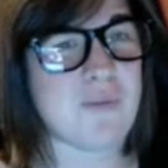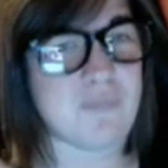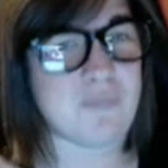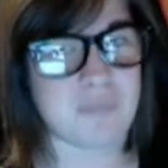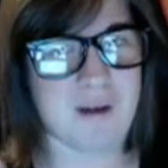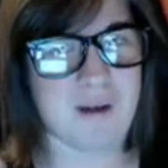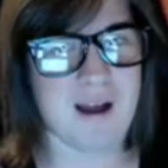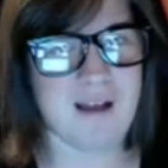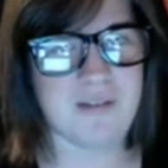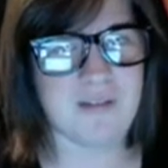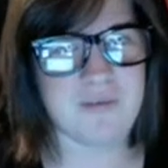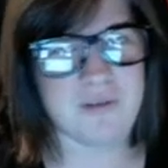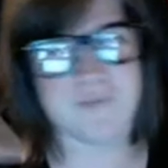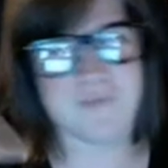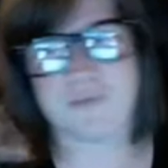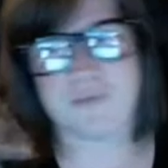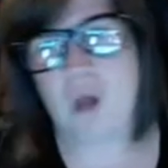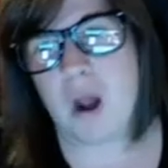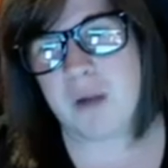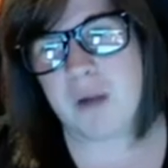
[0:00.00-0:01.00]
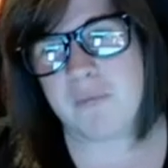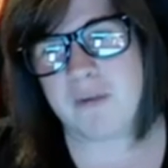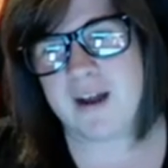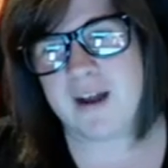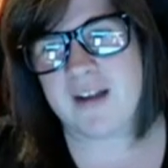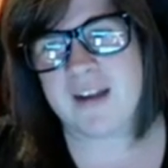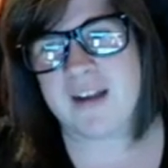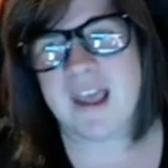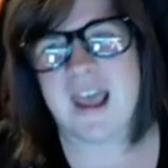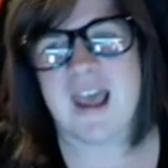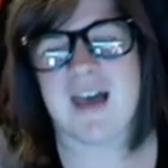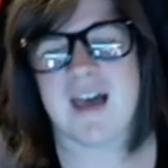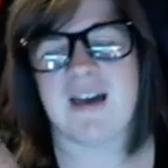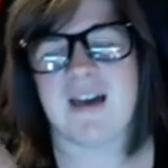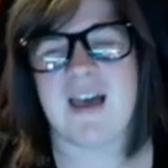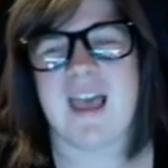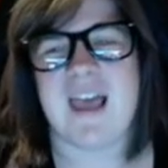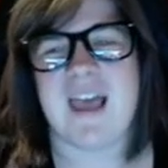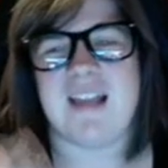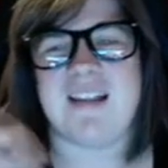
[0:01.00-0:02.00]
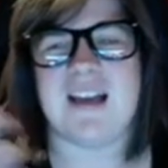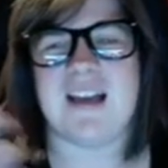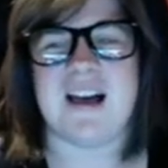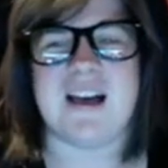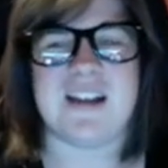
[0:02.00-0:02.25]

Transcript: dark brown hair, and